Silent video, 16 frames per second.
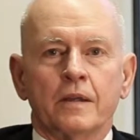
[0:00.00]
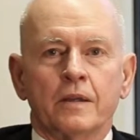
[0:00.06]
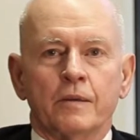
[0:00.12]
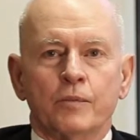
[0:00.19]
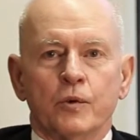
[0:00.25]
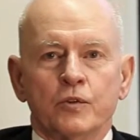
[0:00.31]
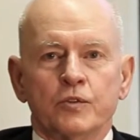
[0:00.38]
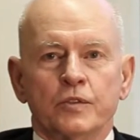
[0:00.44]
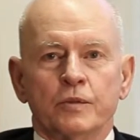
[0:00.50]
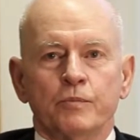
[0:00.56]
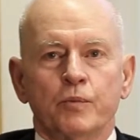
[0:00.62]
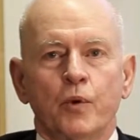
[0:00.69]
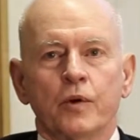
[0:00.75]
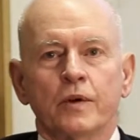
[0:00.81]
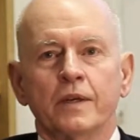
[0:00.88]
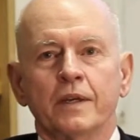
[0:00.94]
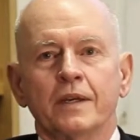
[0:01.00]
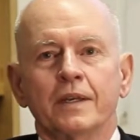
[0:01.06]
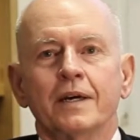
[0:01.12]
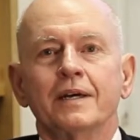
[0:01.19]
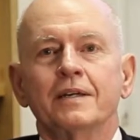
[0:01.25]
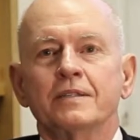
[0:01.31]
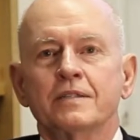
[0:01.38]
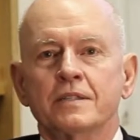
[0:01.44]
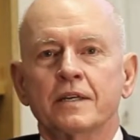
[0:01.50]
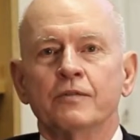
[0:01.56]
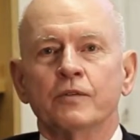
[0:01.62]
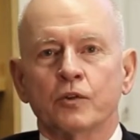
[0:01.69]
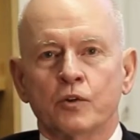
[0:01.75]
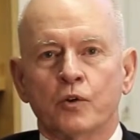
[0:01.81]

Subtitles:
the most important civil